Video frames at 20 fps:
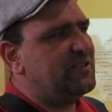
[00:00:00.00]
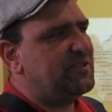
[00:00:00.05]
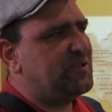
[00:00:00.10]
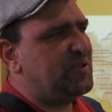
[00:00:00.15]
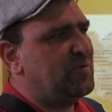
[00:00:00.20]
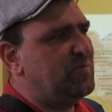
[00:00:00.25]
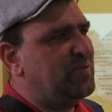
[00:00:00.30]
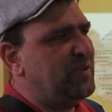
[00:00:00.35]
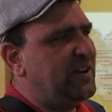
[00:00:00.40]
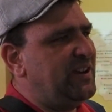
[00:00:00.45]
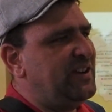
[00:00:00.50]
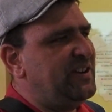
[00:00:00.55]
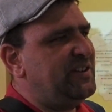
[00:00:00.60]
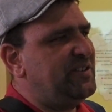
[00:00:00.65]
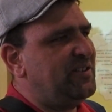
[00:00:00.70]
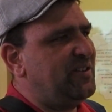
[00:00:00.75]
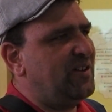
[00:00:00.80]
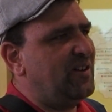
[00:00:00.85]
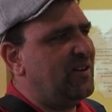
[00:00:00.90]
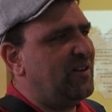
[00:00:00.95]
to be
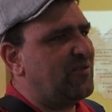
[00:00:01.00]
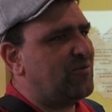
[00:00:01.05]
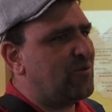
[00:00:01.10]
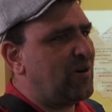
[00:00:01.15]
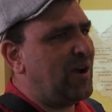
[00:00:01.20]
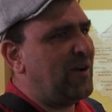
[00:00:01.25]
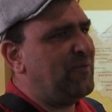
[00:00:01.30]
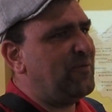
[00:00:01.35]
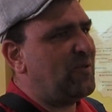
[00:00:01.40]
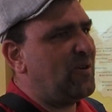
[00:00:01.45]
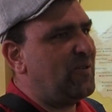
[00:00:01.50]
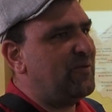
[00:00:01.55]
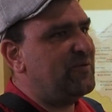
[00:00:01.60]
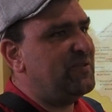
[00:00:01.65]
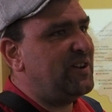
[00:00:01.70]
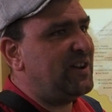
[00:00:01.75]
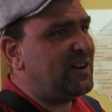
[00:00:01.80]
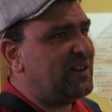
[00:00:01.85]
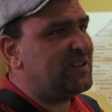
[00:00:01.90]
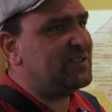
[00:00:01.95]
the Rav of
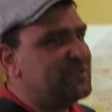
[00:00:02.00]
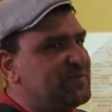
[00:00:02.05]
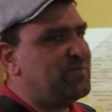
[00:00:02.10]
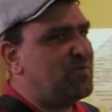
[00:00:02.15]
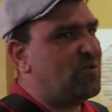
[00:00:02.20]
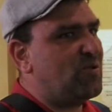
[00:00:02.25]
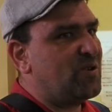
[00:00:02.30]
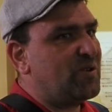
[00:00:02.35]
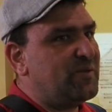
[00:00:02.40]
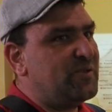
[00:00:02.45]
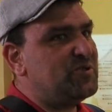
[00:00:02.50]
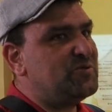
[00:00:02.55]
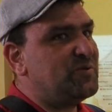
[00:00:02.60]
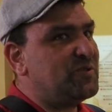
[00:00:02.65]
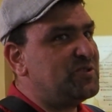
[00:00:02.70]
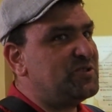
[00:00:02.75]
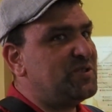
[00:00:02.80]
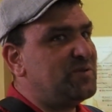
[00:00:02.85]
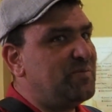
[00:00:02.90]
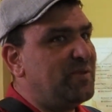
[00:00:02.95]
Nikolsburg, which
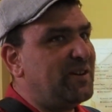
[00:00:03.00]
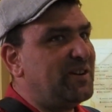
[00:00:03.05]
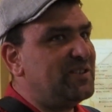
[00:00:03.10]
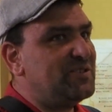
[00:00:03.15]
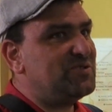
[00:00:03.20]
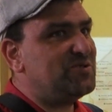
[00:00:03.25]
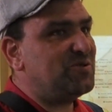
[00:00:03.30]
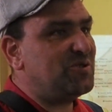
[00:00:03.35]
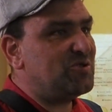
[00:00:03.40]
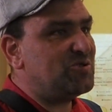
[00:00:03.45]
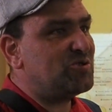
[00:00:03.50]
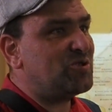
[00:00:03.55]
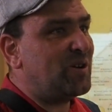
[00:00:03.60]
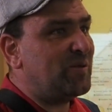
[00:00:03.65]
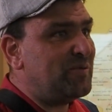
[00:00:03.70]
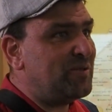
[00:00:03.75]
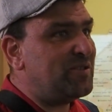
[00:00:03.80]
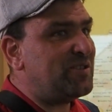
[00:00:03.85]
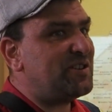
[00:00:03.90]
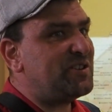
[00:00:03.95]
was the biggest Jewish
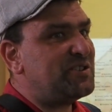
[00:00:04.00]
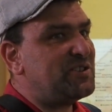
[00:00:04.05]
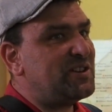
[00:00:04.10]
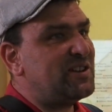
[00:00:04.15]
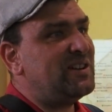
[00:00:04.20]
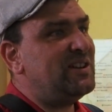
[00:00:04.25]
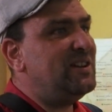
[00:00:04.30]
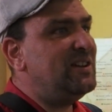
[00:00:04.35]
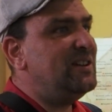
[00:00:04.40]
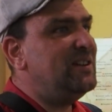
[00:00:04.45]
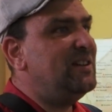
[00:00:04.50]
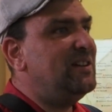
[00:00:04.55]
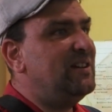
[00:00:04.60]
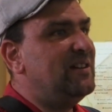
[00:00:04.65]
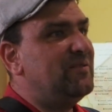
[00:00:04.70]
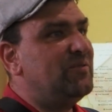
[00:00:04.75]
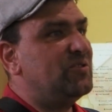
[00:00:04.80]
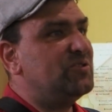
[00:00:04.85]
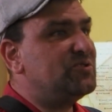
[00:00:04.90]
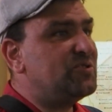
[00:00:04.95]
community,
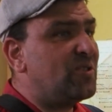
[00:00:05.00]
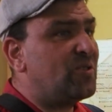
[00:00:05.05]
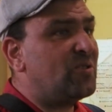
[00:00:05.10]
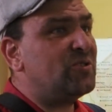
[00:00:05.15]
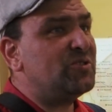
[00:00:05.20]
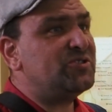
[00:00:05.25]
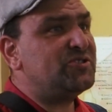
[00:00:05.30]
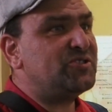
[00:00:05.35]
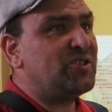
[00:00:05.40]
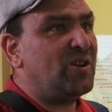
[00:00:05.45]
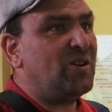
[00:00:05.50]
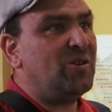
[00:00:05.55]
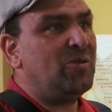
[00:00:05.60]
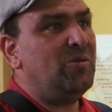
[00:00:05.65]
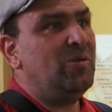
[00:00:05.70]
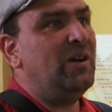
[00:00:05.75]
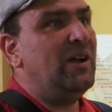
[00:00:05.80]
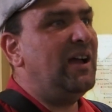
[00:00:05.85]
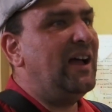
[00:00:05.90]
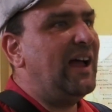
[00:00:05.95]
was
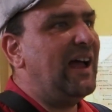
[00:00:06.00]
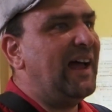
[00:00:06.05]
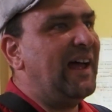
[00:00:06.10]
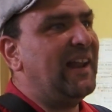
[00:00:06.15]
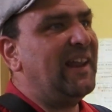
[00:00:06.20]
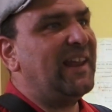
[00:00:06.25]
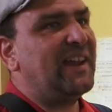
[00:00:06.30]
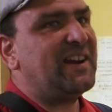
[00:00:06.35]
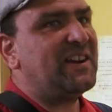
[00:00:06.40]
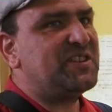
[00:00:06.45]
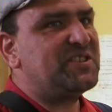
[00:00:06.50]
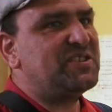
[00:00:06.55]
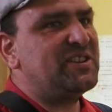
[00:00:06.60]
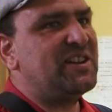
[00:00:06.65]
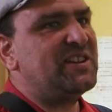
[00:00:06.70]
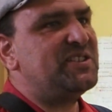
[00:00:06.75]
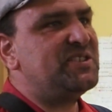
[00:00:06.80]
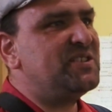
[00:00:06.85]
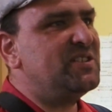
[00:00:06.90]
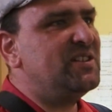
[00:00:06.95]
also
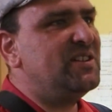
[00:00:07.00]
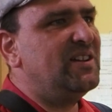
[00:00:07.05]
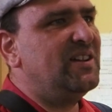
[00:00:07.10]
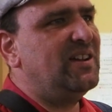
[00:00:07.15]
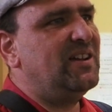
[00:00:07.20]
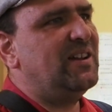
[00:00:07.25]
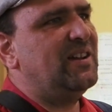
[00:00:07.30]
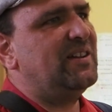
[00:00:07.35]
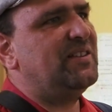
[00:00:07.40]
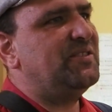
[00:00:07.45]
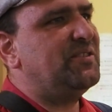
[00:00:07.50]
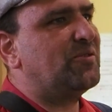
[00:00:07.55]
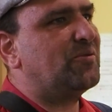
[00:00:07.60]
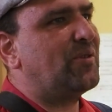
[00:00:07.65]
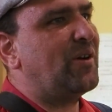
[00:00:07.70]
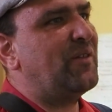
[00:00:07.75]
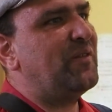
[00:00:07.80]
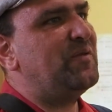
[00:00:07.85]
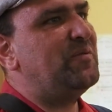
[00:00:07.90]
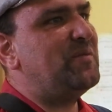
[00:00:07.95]
elected the
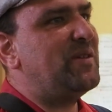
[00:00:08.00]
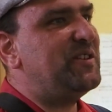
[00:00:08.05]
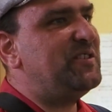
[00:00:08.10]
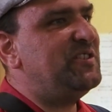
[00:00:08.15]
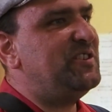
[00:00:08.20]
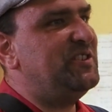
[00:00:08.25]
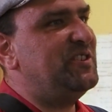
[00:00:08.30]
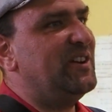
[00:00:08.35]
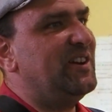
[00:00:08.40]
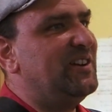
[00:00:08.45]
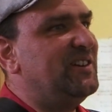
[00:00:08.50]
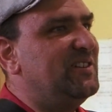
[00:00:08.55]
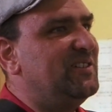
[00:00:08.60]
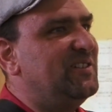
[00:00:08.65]
Rav Medina.